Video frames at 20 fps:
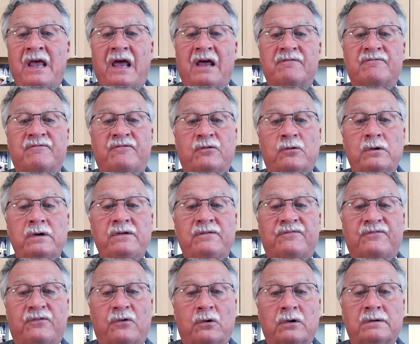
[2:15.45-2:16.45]
and
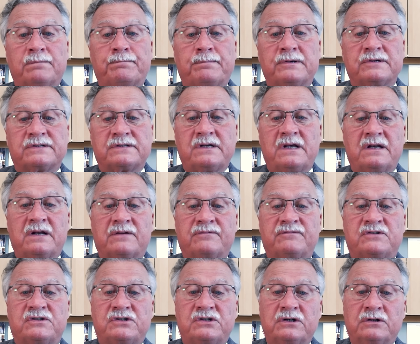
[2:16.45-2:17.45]
forty-four percent
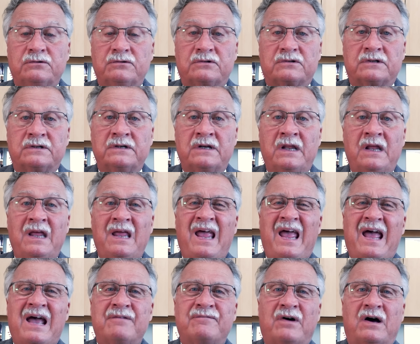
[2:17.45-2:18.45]
of children
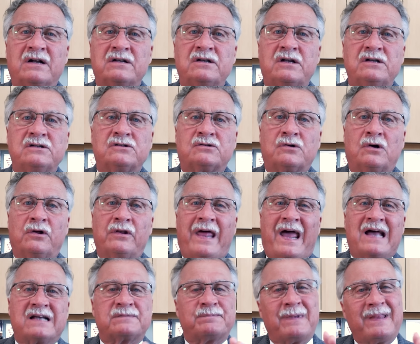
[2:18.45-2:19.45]
have uncontrolled
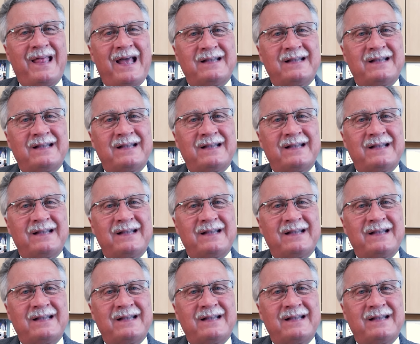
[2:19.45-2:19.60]
asthma.